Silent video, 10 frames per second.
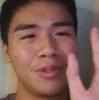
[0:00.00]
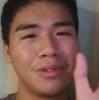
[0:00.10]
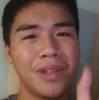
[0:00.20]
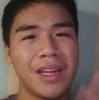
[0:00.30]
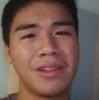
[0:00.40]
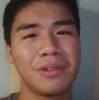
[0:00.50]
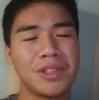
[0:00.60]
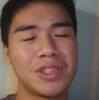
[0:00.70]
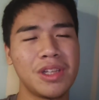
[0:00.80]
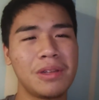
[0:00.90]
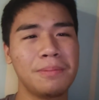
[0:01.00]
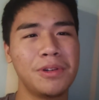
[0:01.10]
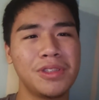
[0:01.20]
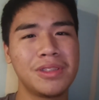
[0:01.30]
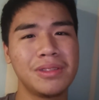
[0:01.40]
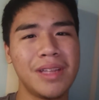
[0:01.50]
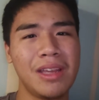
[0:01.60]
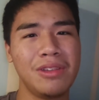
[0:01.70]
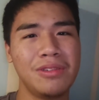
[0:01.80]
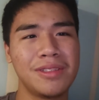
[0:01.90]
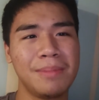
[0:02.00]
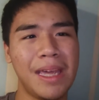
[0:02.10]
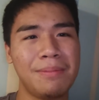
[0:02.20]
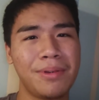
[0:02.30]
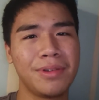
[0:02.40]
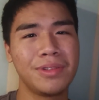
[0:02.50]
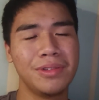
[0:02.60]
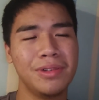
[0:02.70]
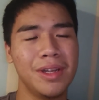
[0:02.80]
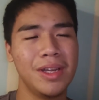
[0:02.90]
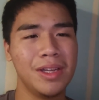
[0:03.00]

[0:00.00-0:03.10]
do like little stop motion, like use paper to